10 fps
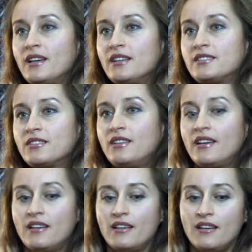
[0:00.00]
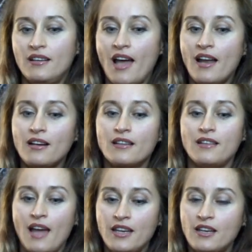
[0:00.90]
So the
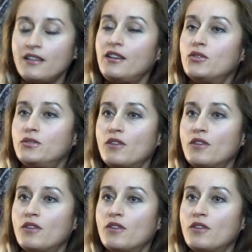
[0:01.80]
likelihood